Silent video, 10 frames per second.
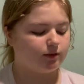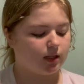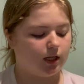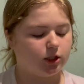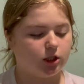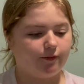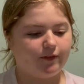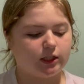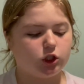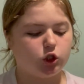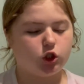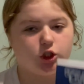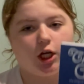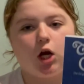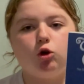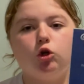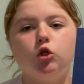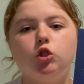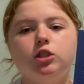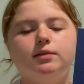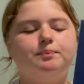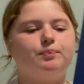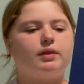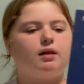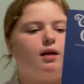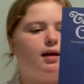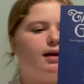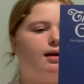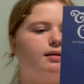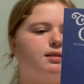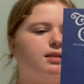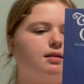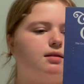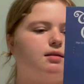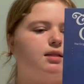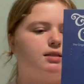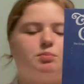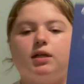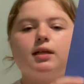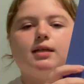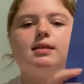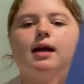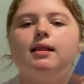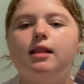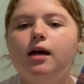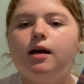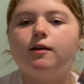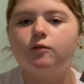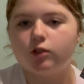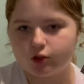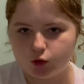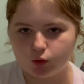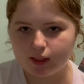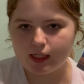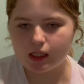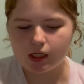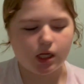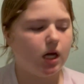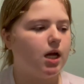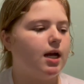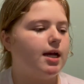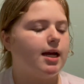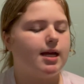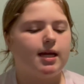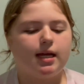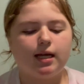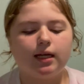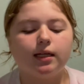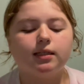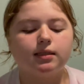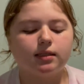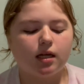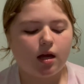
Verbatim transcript: Scott Fitzgerald, and this book is a love story, and